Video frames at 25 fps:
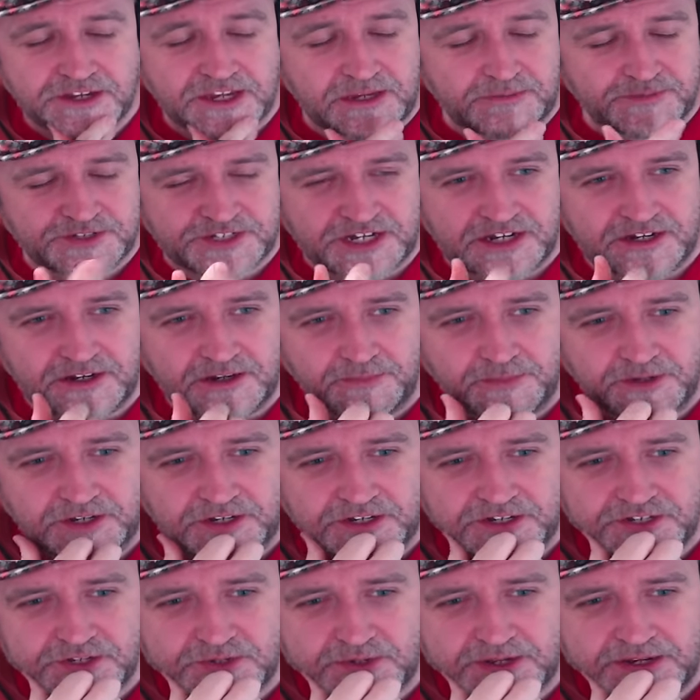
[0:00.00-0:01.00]
I keep saying I'm
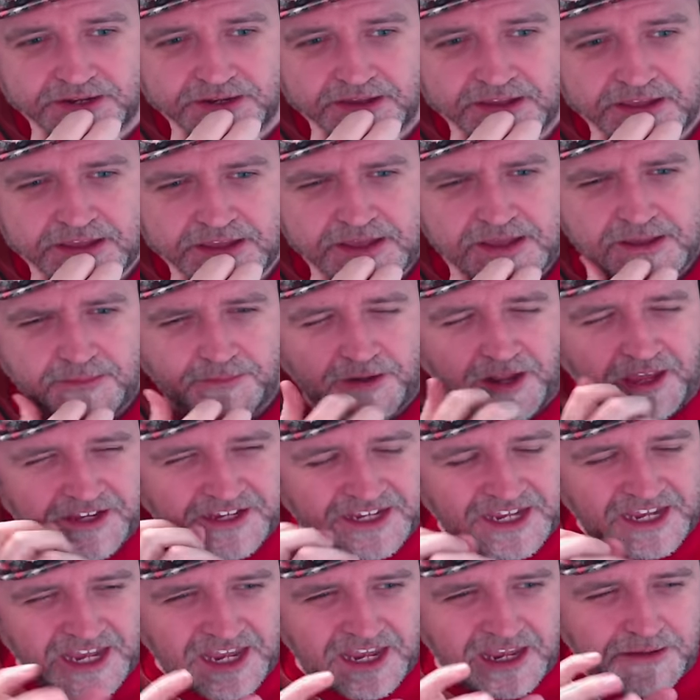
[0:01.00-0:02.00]
going to do it, but I
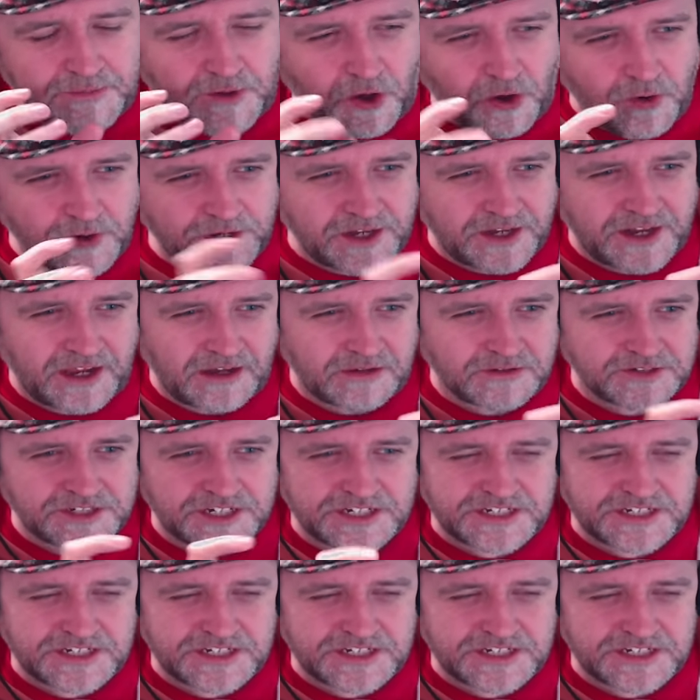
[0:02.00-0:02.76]
keep holding out